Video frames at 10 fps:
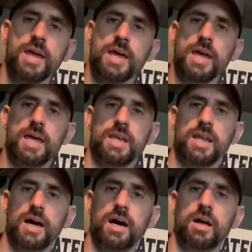And
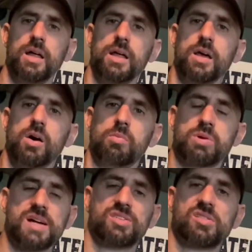
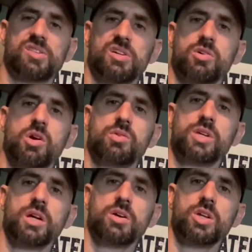processing your own
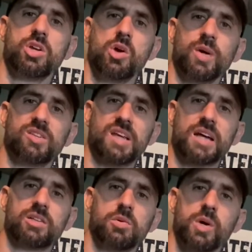deer, you know
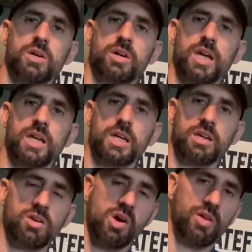exactly what you're getting. You
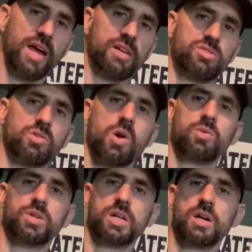know that's your own
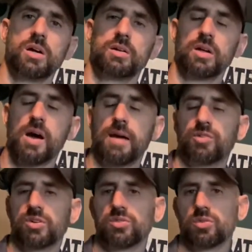deer. I've
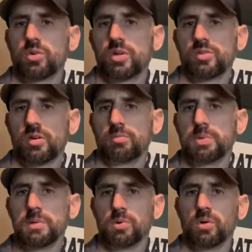heard stories of
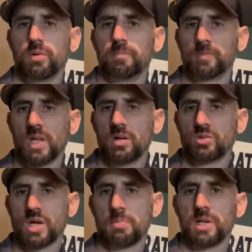people,
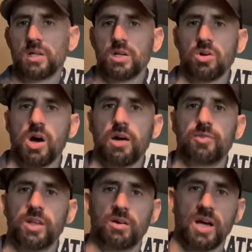dropping a deer off
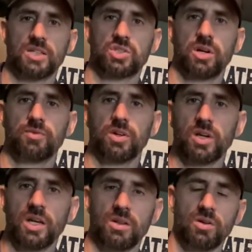and they're not sure if they're
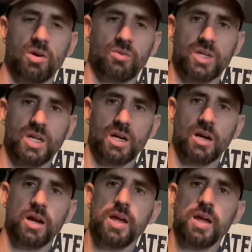getting their own deer.